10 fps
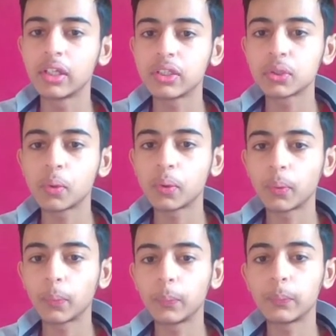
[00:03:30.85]
So
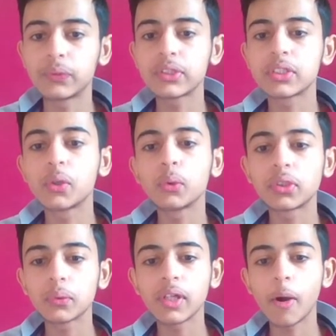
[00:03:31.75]
just go
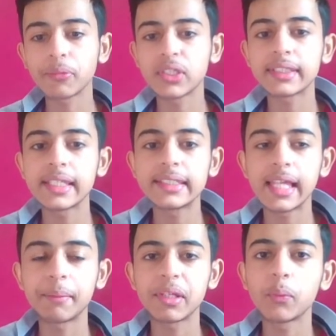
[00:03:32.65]
through the options and
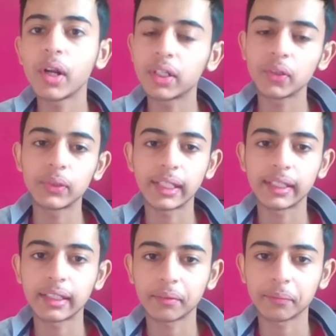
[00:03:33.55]
tell me, what do you think?